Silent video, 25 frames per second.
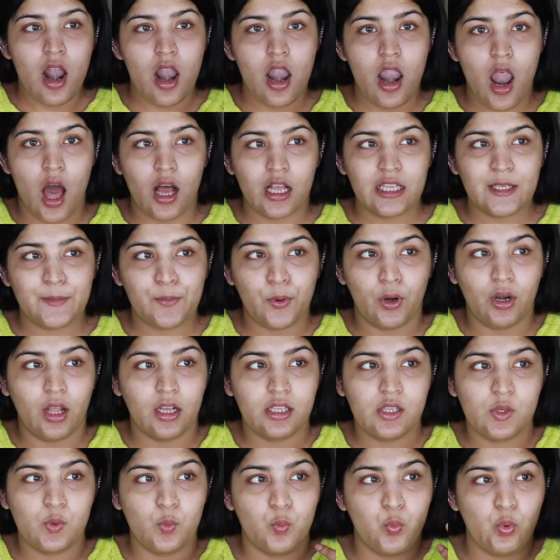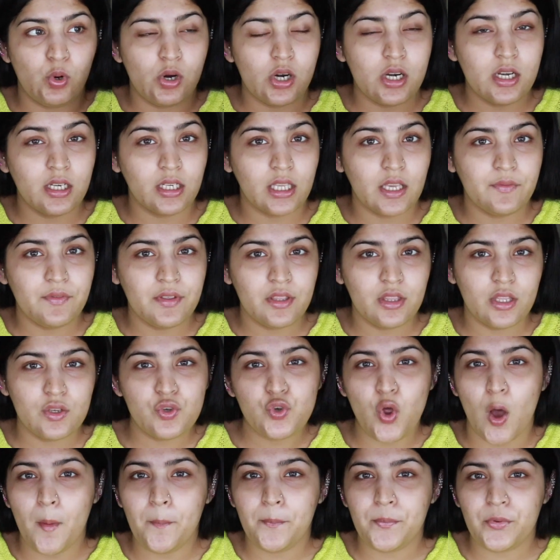Luxe products weren't given
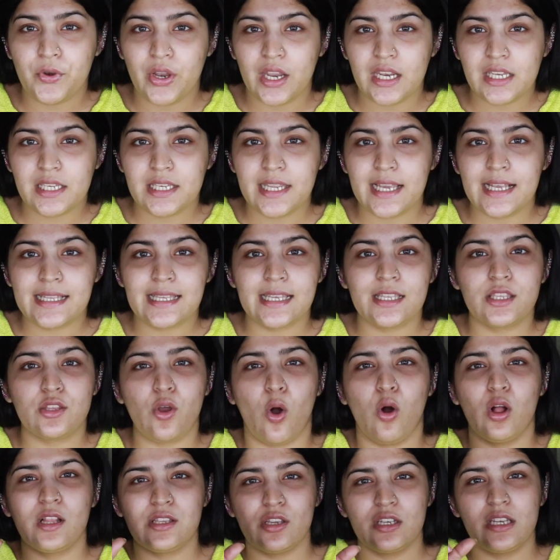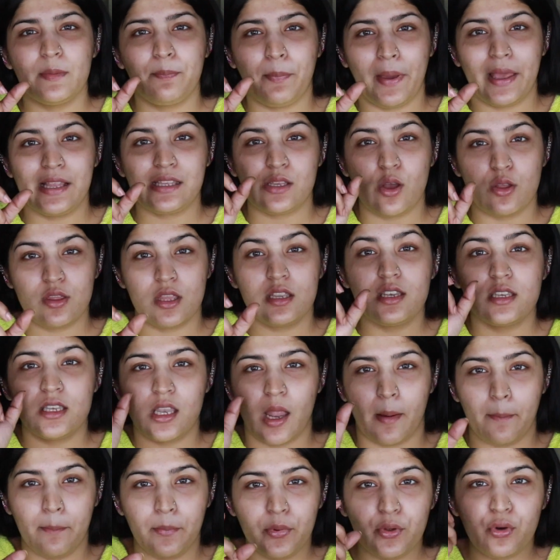the top ratings. It also depends on the
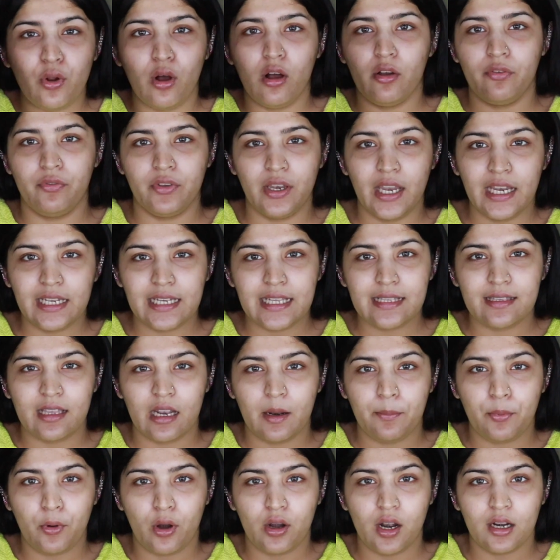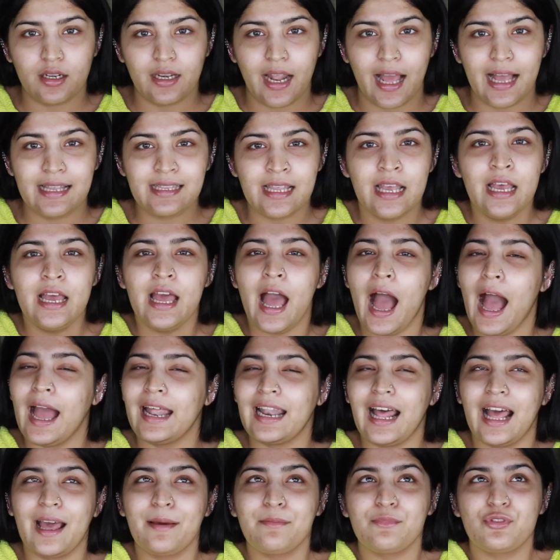number of ratings that a product has,
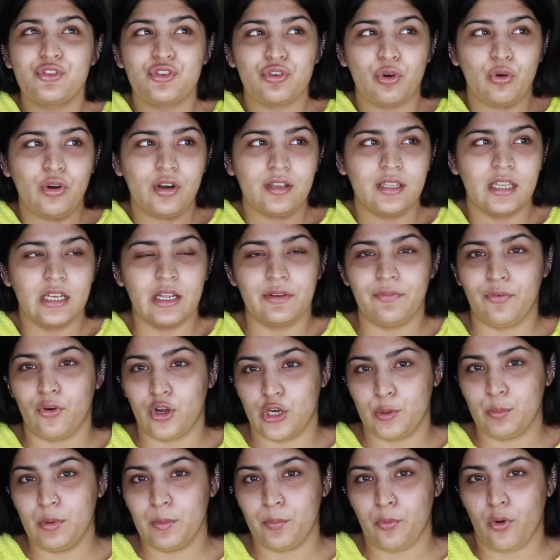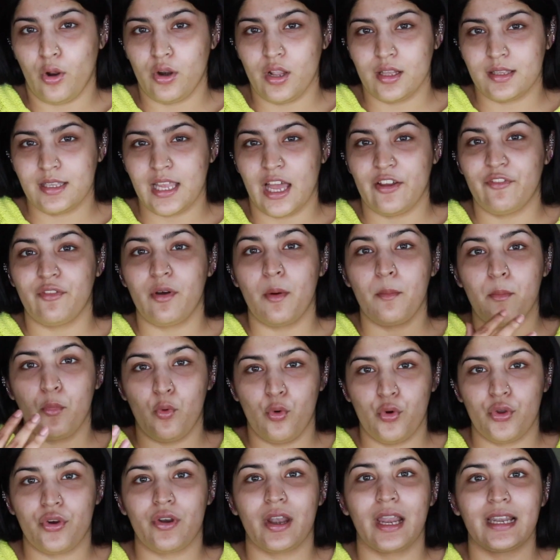and I'm sure that affordable products have
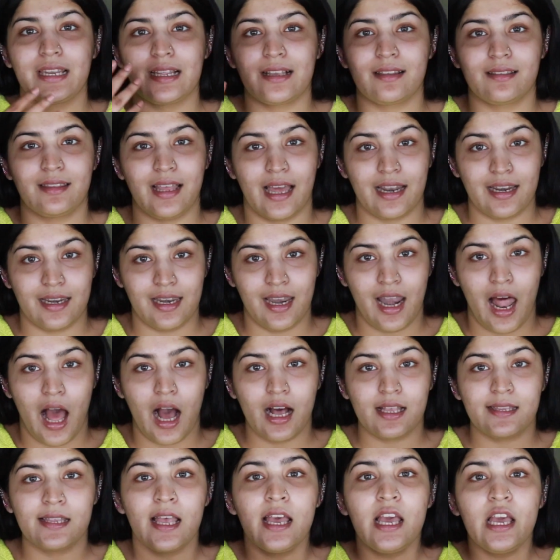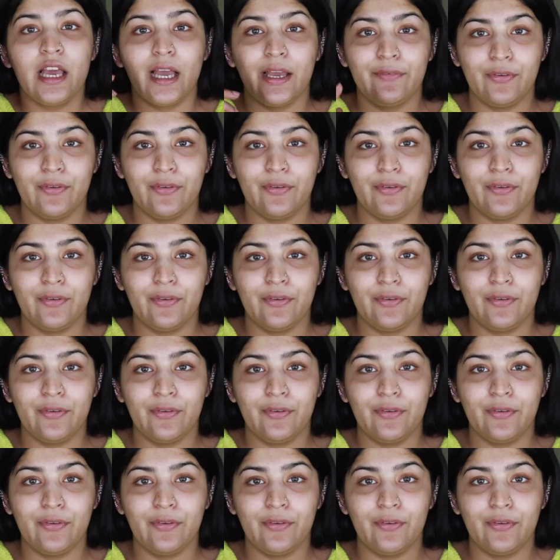more ratings than Luxe.